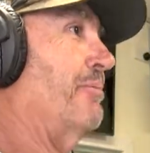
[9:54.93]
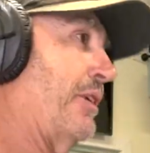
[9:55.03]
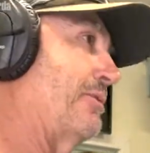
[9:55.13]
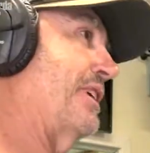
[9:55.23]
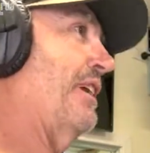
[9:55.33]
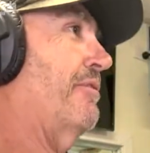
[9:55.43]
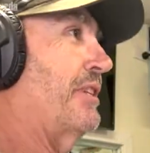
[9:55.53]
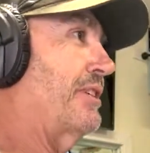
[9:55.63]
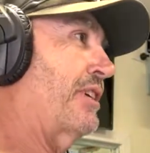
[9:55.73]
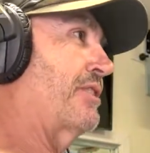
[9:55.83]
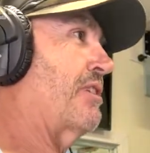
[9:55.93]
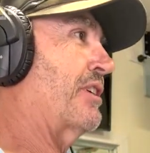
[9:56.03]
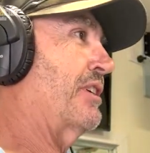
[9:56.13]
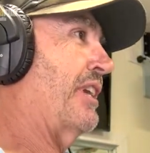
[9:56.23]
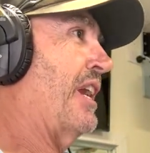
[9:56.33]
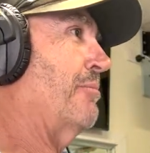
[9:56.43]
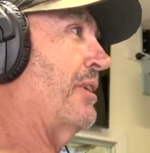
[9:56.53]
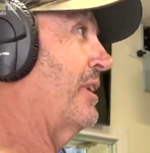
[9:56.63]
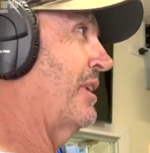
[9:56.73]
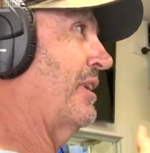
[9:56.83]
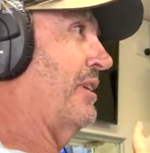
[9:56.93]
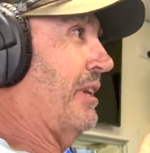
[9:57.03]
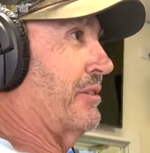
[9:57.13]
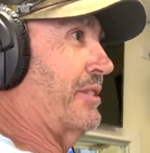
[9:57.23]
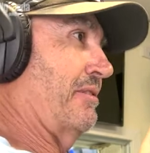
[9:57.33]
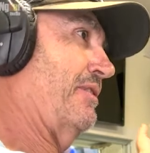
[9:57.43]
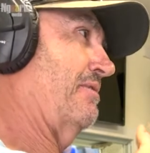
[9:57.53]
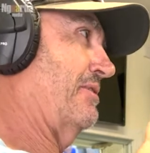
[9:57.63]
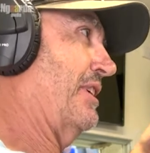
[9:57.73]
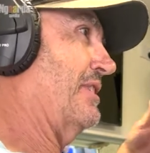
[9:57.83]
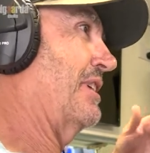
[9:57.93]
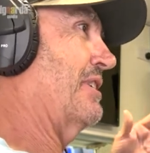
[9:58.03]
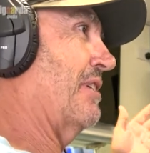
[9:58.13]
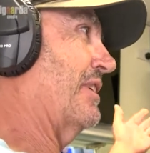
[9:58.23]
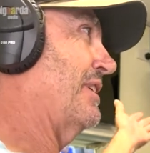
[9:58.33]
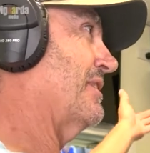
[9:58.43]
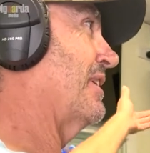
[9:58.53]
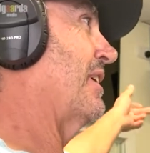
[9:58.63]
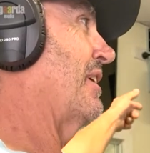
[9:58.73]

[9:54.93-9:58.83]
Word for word: He was here for this construction camp. It was 60s, 70s.